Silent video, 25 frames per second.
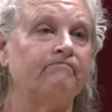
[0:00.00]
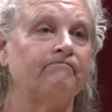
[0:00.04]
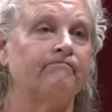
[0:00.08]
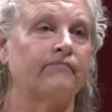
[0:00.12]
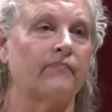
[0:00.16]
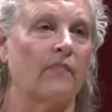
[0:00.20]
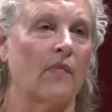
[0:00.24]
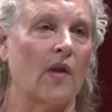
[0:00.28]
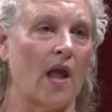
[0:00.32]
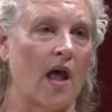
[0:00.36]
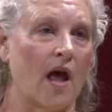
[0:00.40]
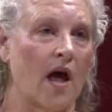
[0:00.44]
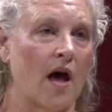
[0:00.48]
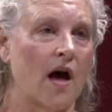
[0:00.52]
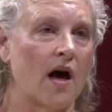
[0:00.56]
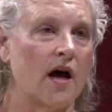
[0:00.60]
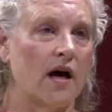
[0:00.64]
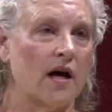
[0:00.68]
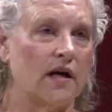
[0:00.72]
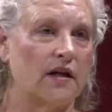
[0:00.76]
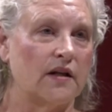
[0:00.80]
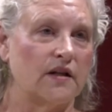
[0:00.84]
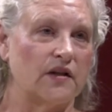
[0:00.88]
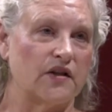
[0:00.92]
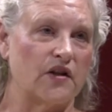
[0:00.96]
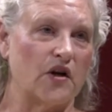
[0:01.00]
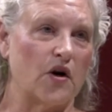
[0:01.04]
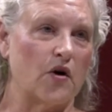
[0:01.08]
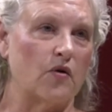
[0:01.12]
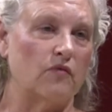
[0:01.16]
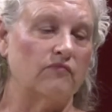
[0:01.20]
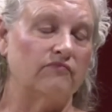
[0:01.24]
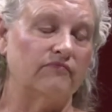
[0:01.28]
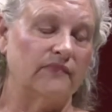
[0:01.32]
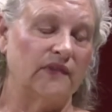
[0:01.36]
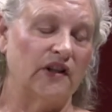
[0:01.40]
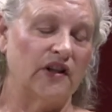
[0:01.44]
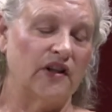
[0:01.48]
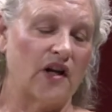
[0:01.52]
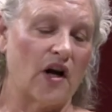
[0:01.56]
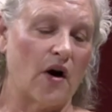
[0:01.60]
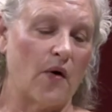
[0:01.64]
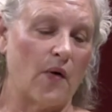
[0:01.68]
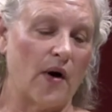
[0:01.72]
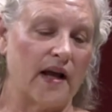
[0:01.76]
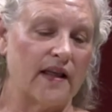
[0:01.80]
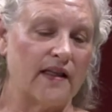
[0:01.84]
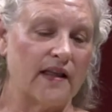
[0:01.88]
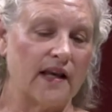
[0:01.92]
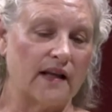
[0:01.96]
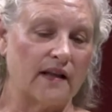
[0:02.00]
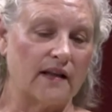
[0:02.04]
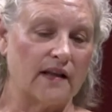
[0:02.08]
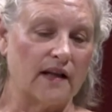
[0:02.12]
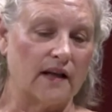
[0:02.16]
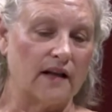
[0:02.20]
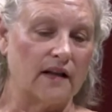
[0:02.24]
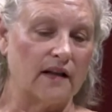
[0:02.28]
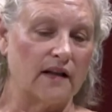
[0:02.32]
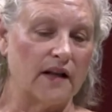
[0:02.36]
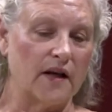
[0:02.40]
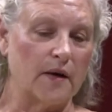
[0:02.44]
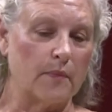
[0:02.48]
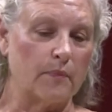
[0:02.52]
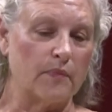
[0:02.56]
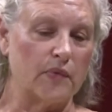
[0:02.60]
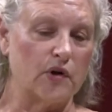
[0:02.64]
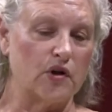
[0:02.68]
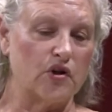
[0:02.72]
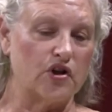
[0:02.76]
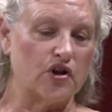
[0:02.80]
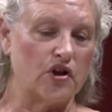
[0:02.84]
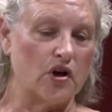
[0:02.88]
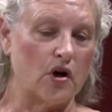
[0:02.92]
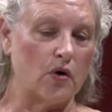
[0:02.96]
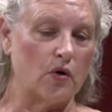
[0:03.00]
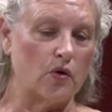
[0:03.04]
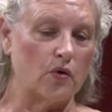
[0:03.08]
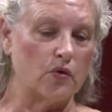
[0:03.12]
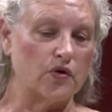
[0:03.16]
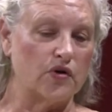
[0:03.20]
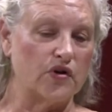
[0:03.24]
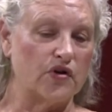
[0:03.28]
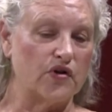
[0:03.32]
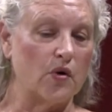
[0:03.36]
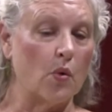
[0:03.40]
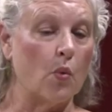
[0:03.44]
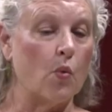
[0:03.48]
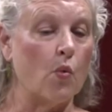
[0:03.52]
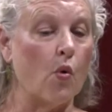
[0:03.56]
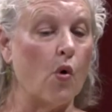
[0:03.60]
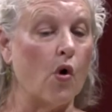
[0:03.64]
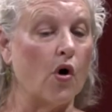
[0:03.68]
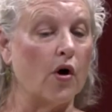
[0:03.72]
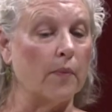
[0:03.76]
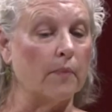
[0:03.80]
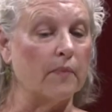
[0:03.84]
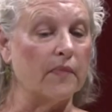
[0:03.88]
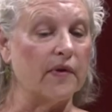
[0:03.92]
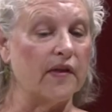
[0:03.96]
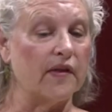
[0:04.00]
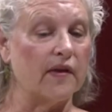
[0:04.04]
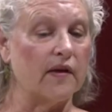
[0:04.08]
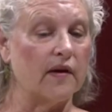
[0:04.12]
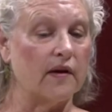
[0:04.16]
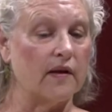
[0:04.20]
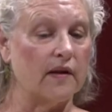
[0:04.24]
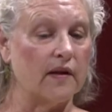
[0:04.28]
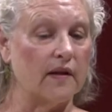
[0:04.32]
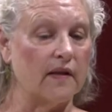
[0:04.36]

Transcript: Mm. So, you know, I think the clip shows the warmth